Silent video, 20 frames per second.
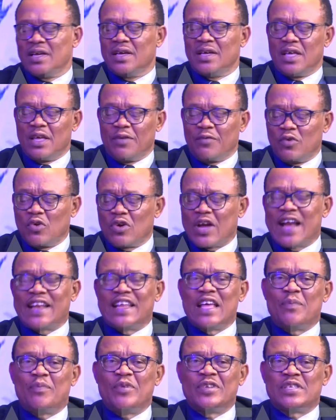If you look at the
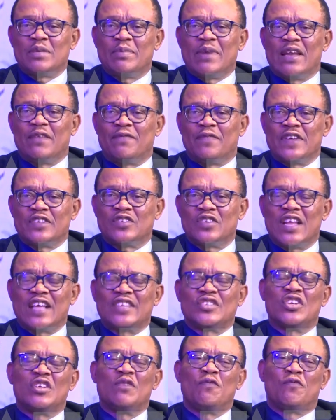APC manifesto, there's
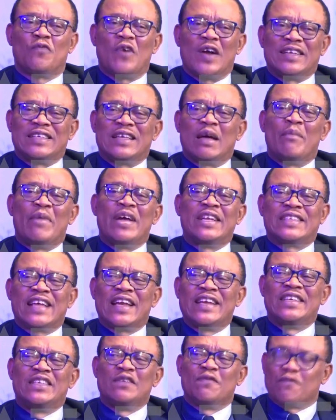nothing fundamentally
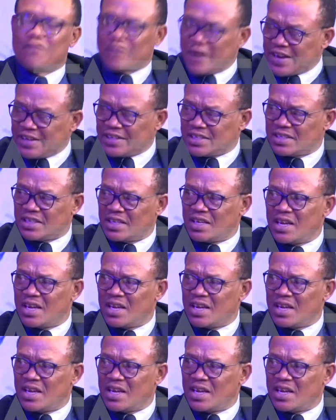different